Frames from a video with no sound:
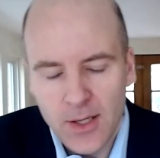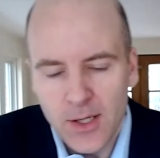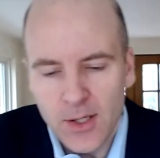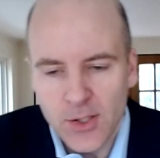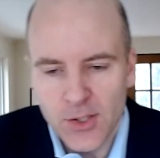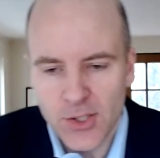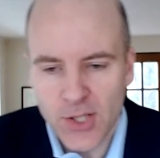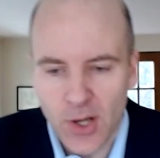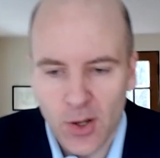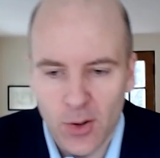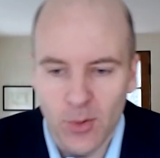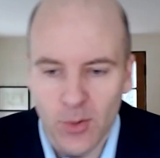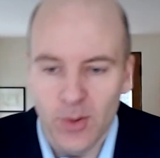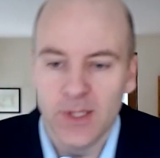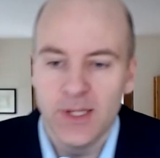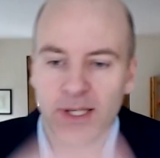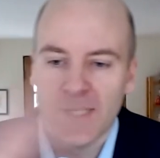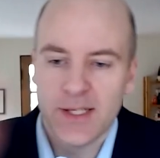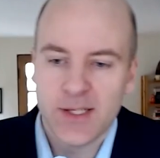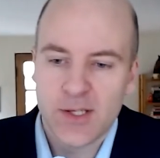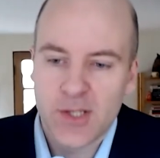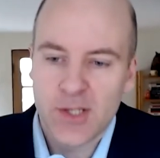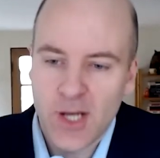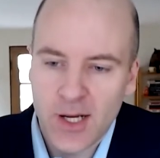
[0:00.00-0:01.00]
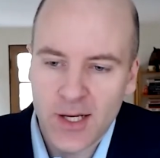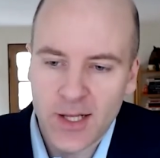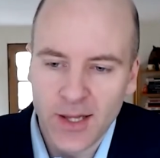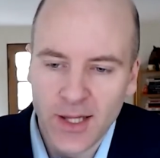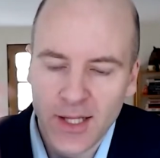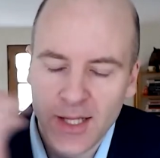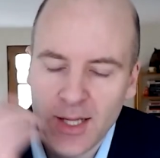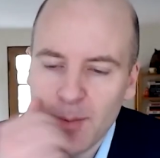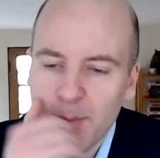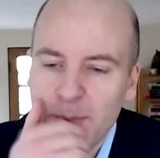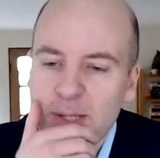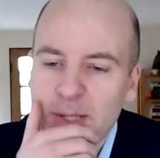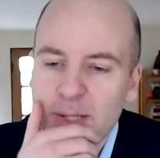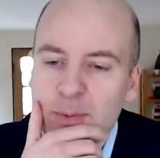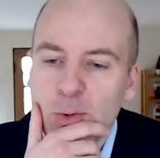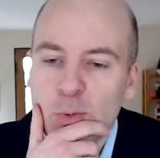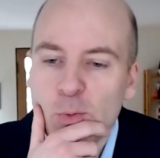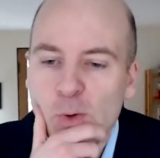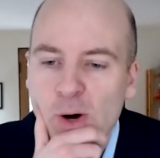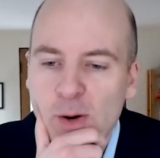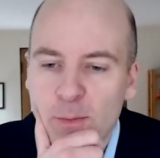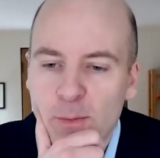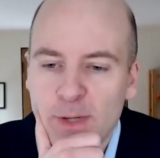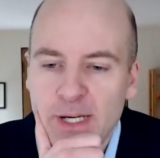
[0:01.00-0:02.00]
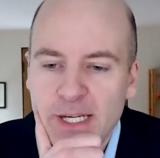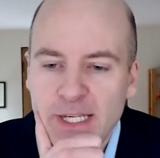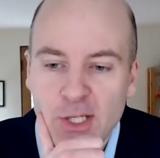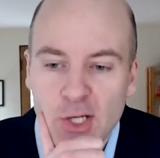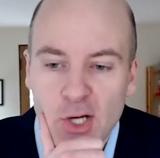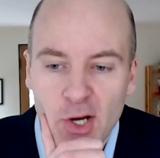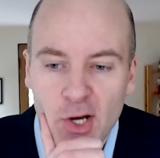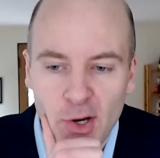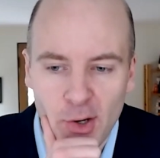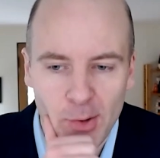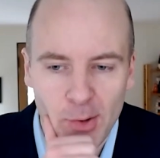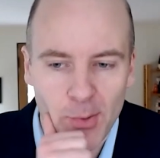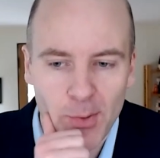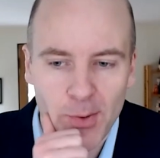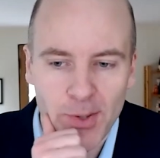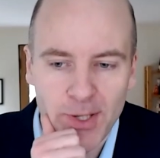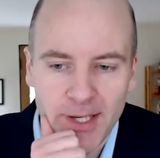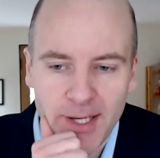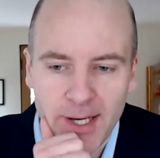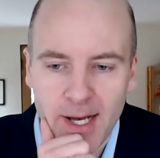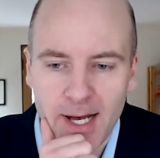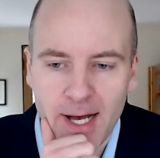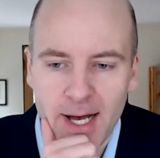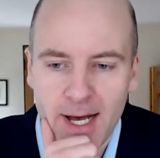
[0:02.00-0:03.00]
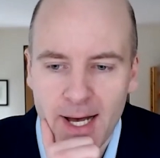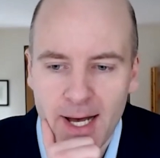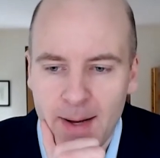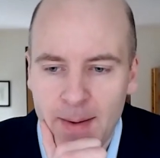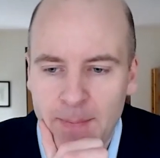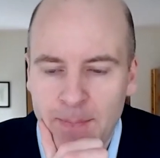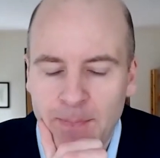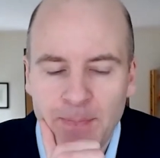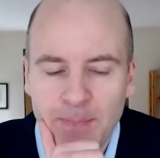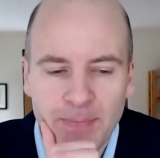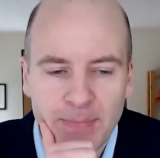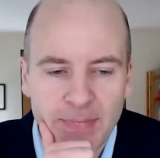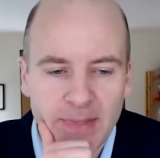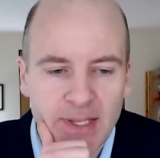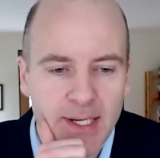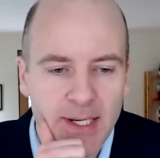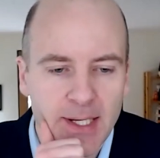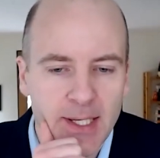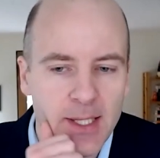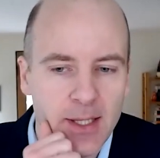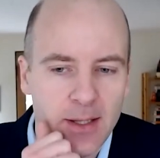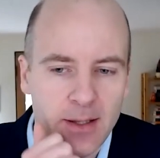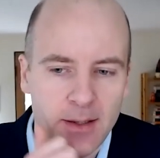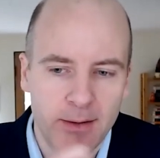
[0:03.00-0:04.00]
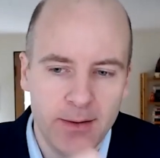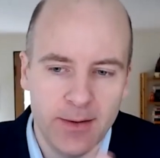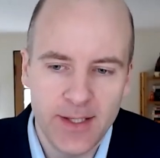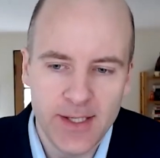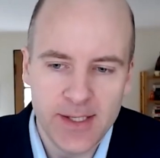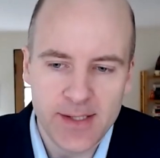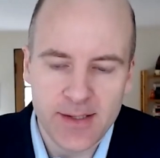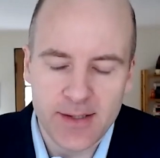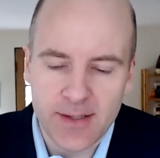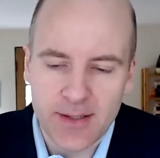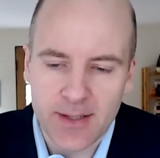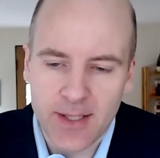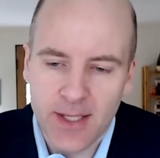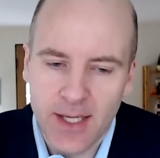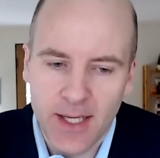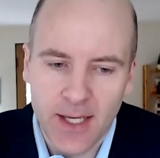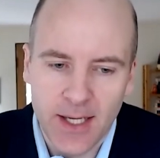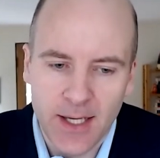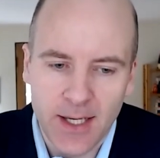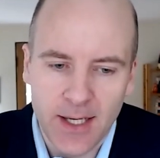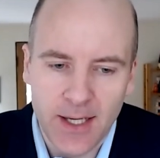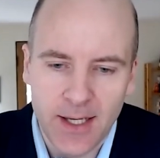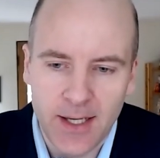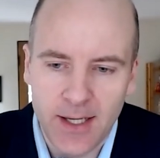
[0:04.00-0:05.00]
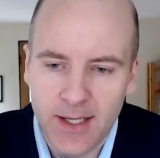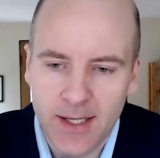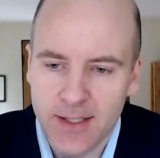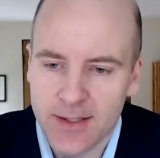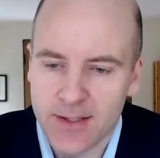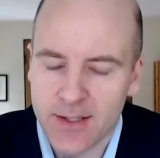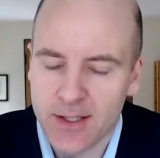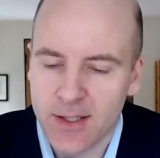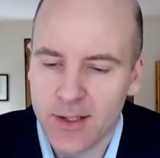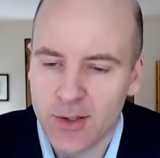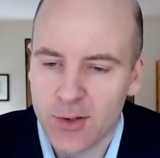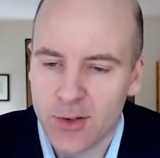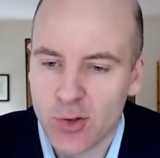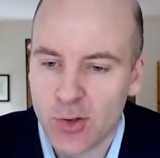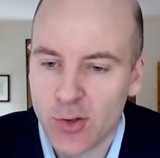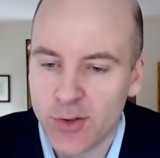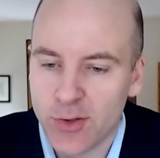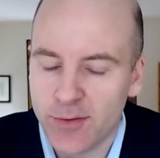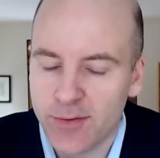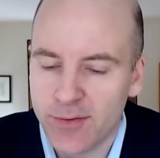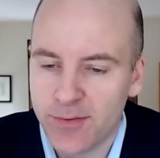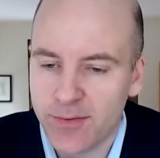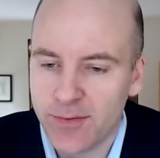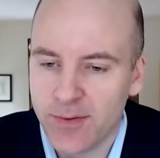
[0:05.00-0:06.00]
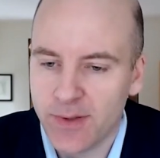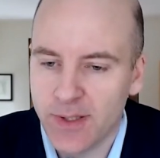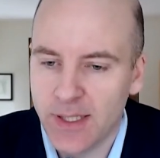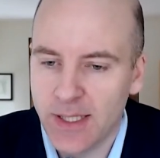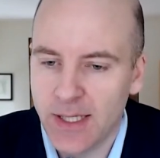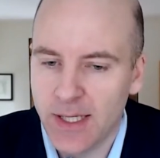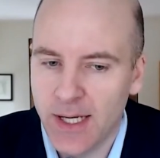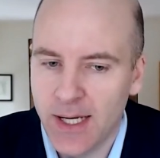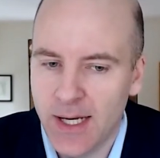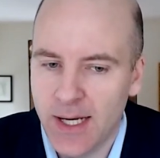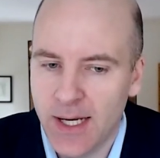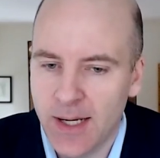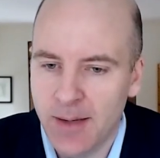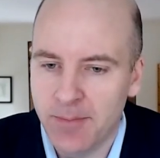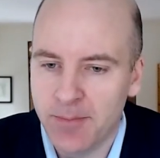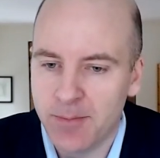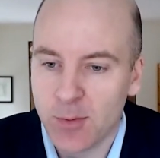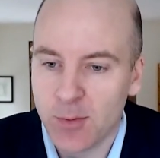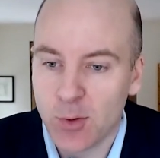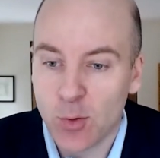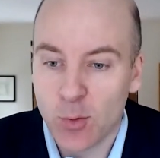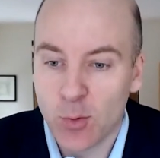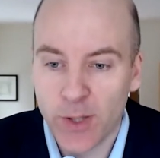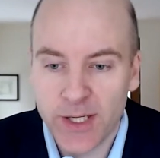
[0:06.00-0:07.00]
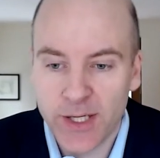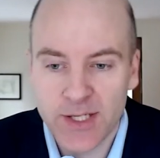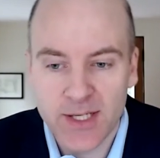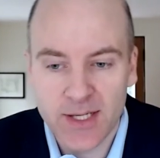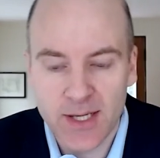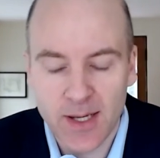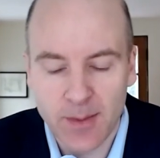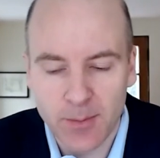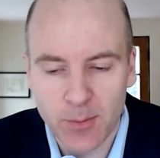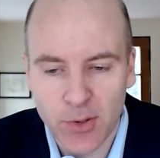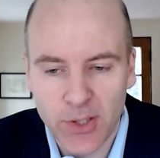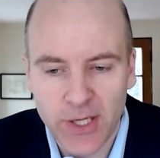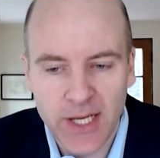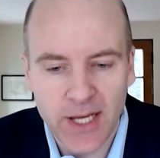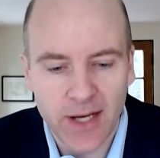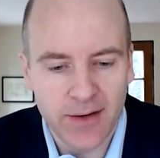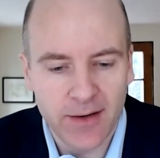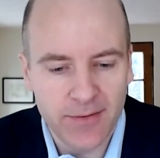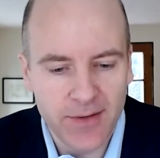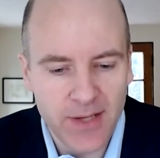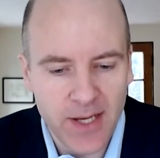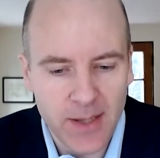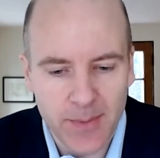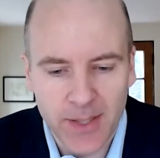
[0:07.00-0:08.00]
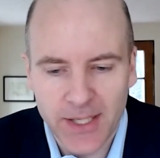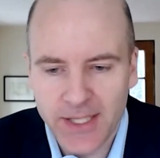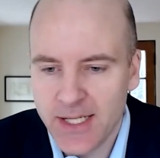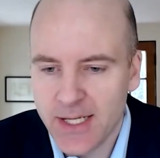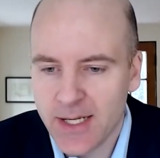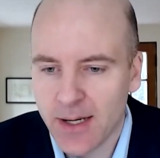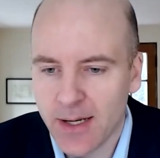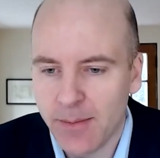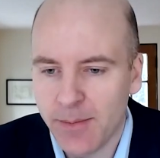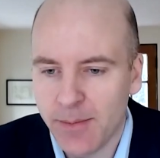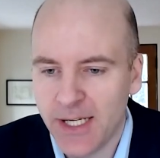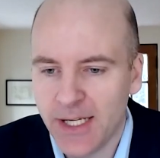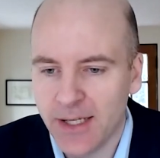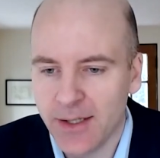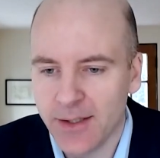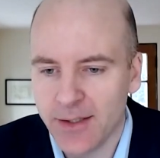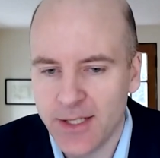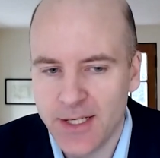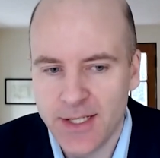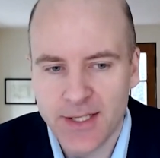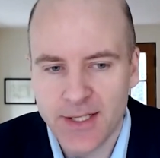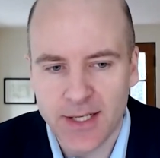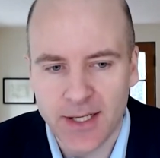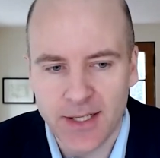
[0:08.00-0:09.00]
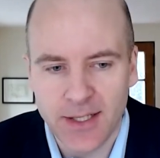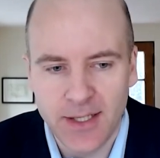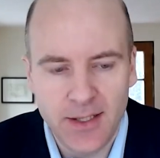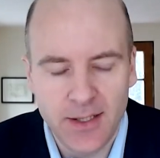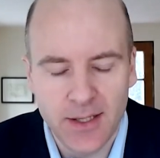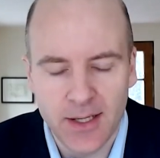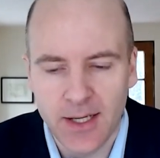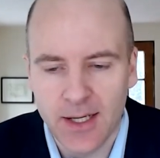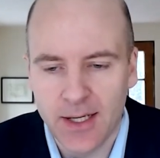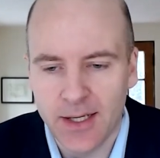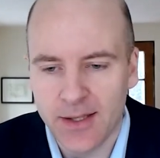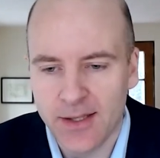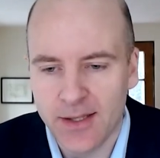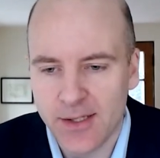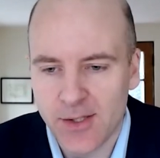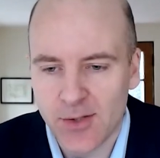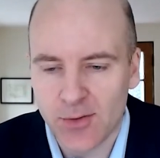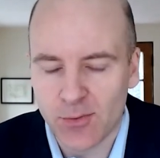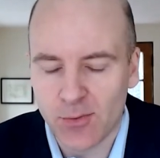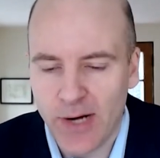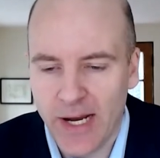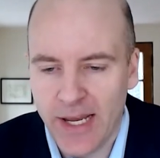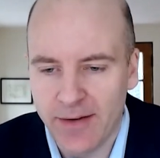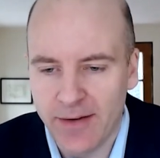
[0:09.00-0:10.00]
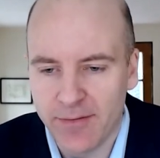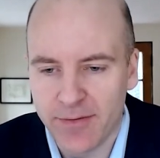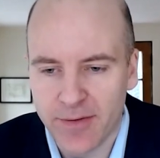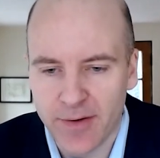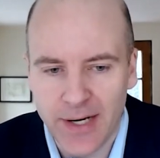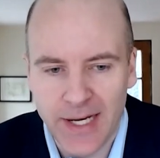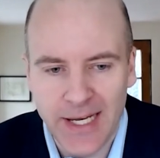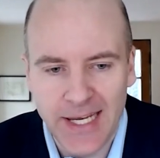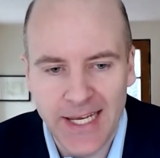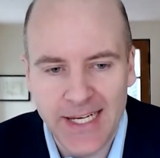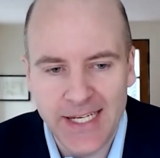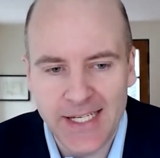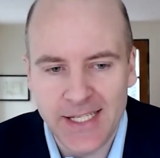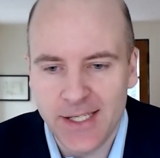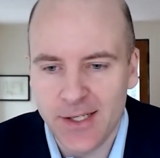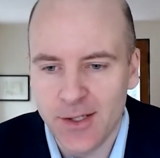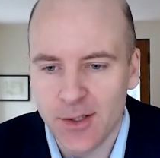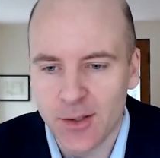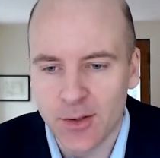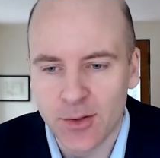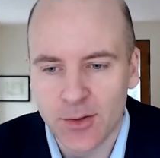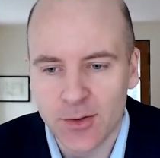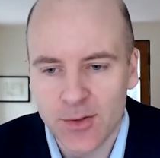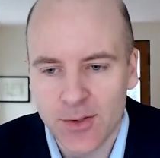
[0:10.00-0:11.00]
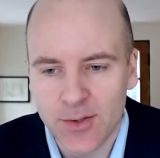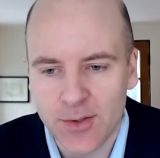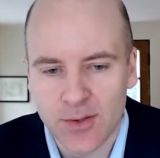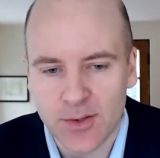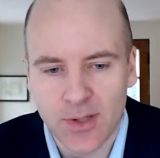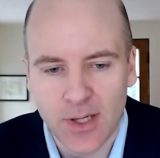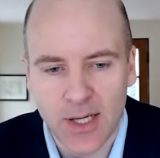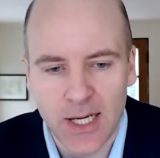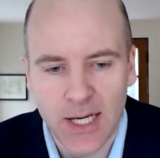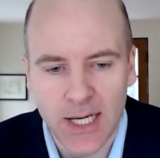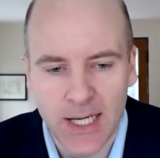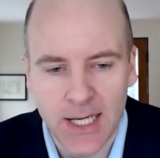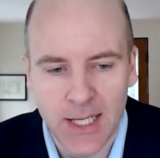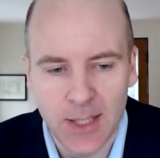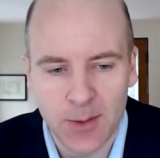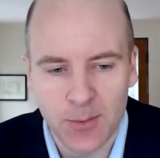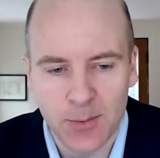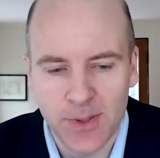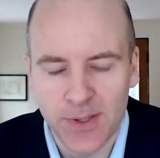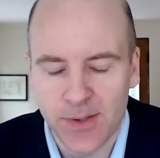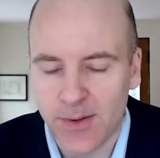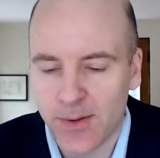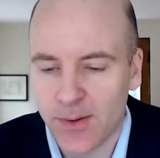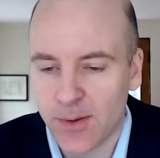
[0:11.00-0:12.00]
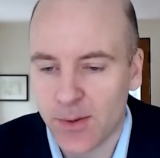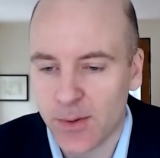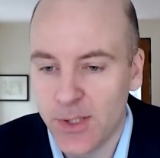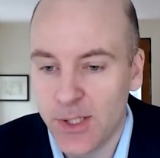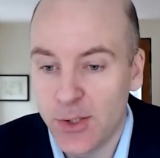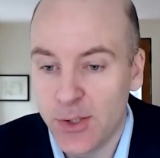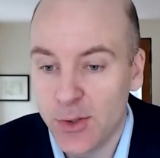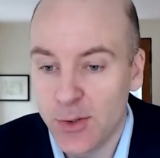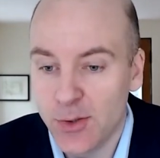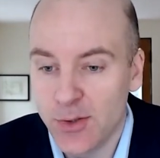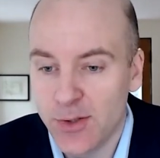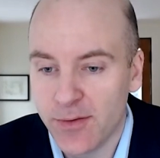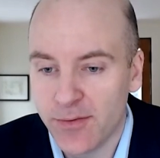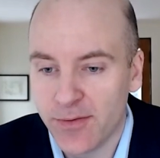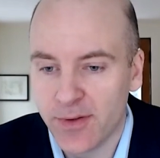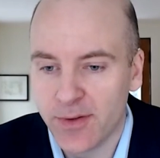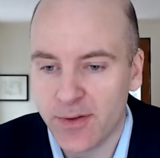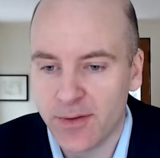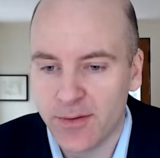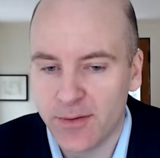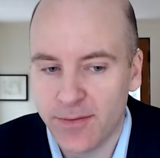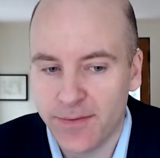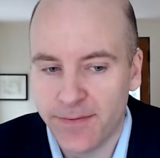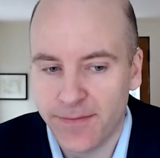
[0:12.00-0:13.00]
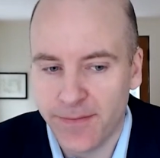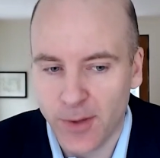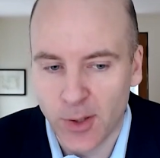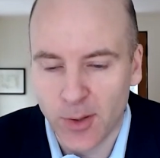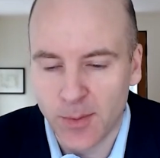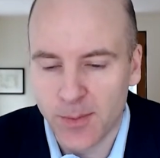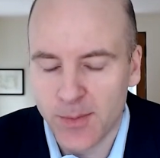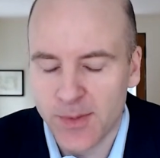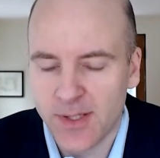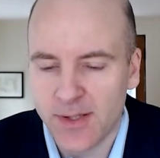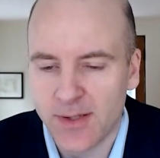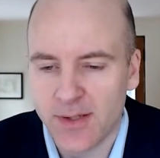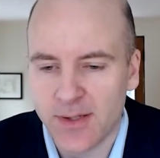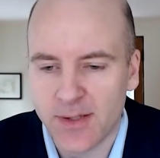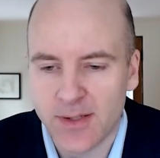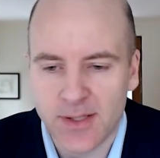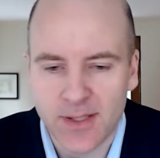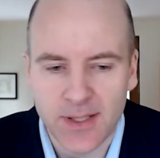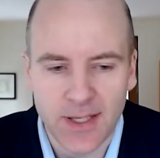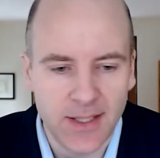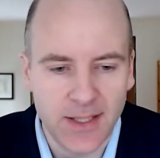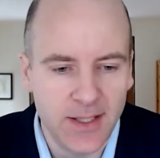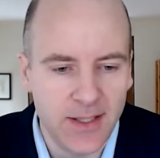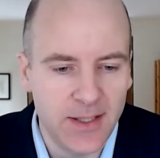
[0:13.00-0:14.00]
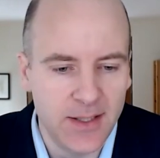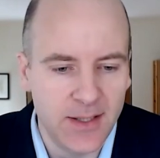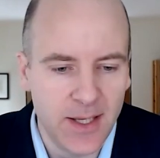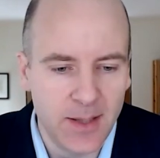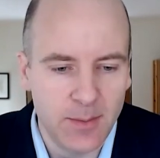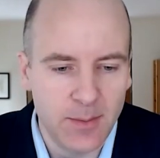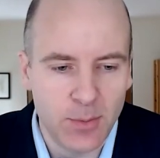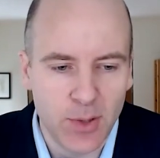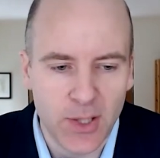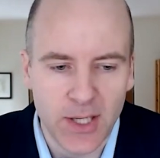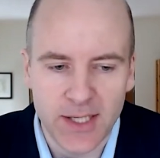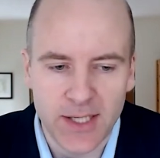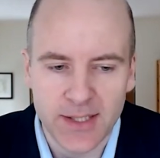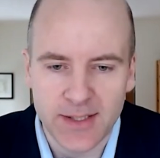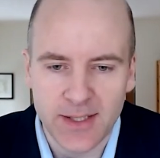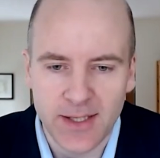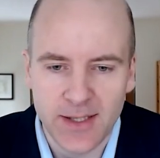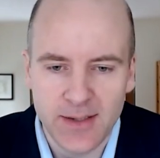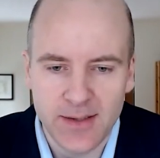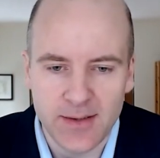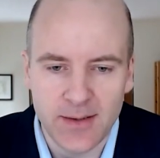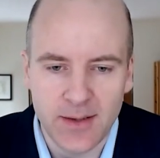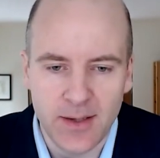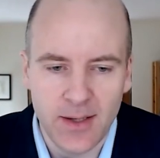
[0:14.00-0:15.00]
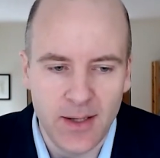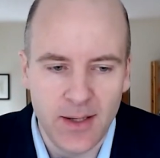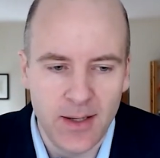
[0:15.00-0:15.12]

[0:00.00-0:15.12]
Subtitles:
So let's talk a little bit about what we know. This is a sort of quick summary of the MIT Commonality Study. This ran for 8 years with 32 different firms studied in that process.